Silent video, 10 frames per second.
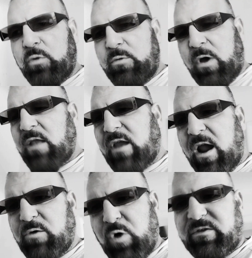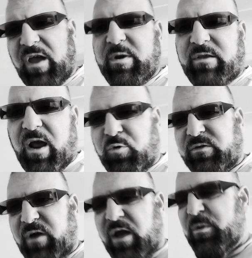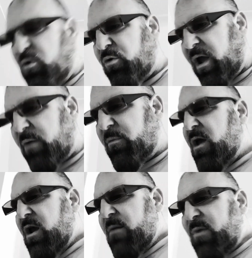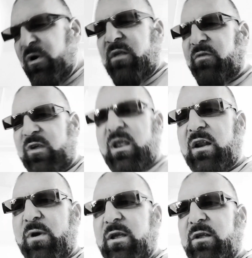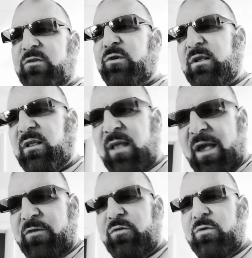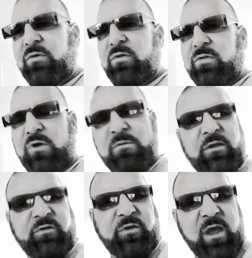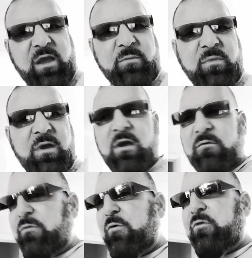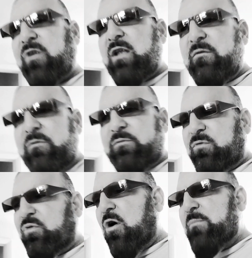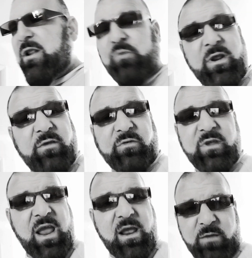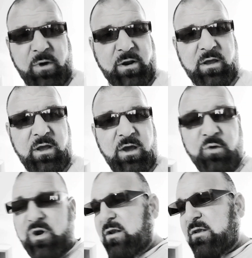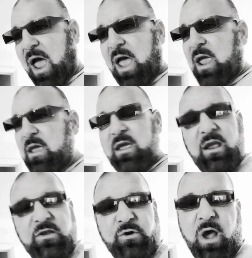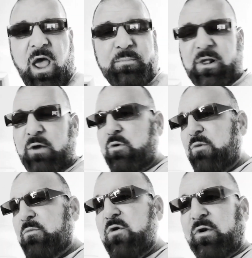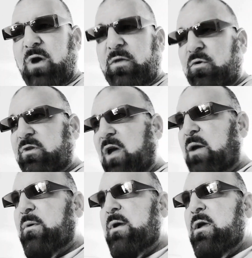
We, I died one time, he died one time in the whole game. But we didn't see anybody until like the last three minutes of the game. For the first 10, 12 minutes, we didn't see anybody. We didn't die. And you know how I play. We were moving around the whole time.